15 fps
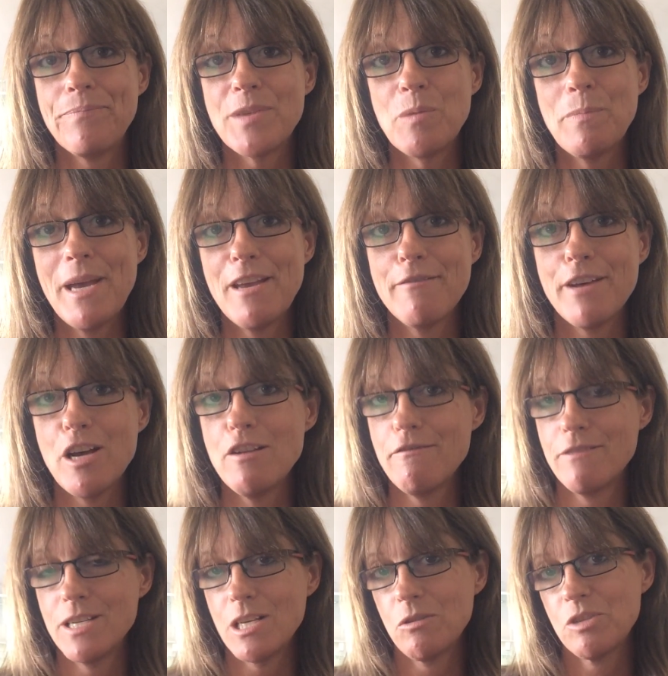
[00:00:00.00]
you may have
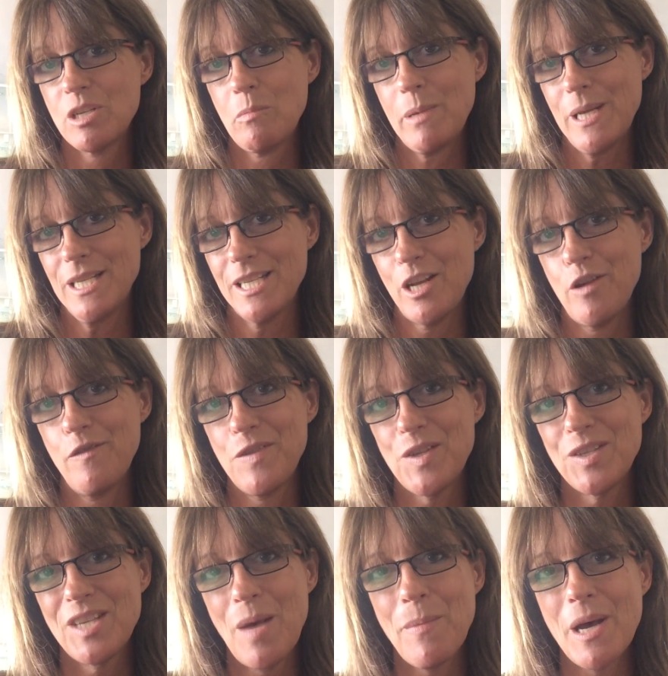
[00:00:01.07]
overindulged a bit over the
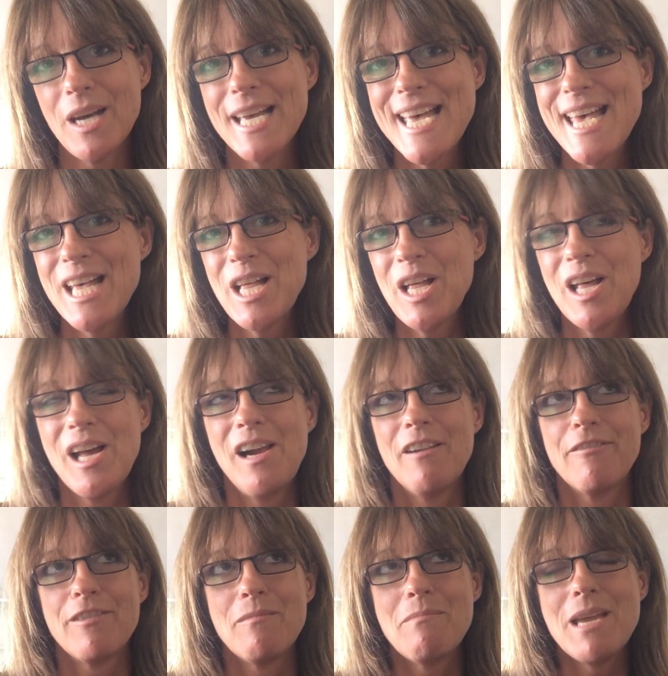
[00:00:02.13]
summer.
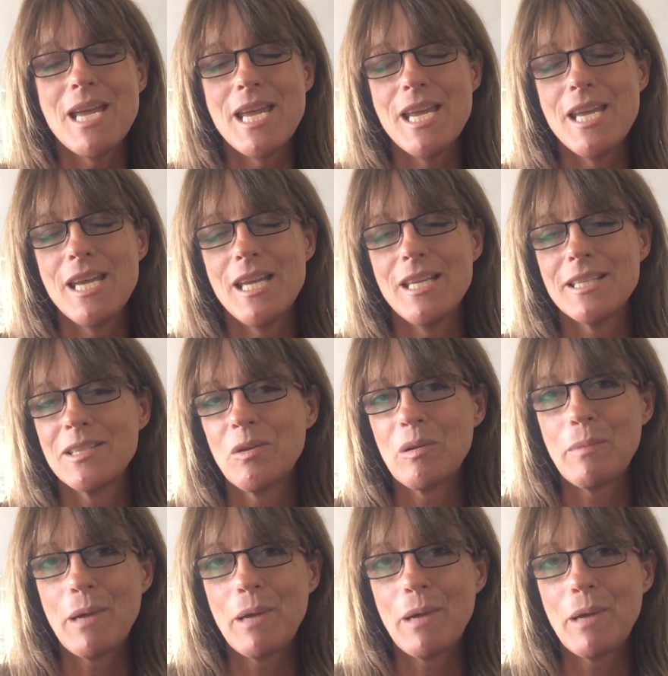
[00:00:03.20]
For me, it's not